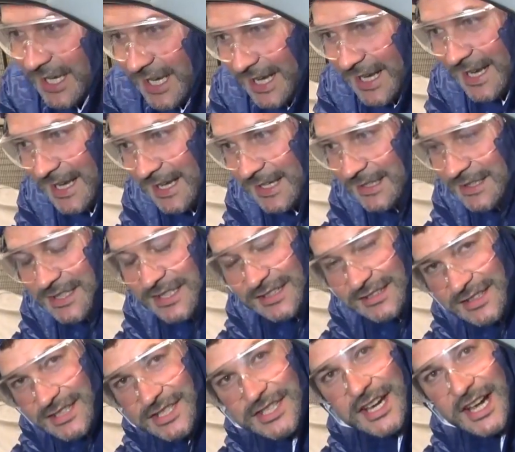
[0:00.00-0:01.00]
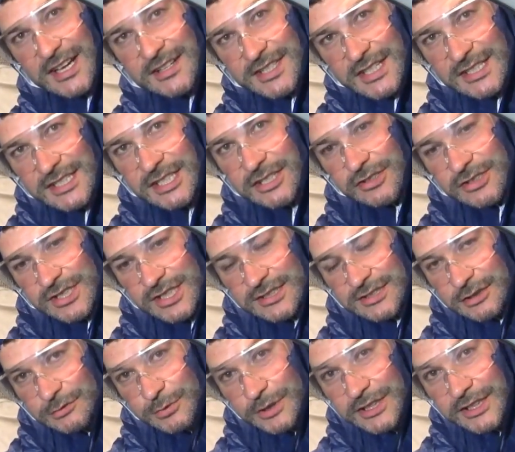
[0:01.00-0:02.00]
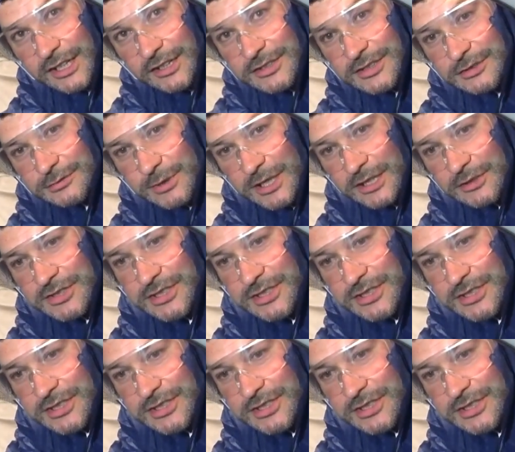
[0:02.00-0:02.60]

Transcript: And this car's actually got tinted windows as well.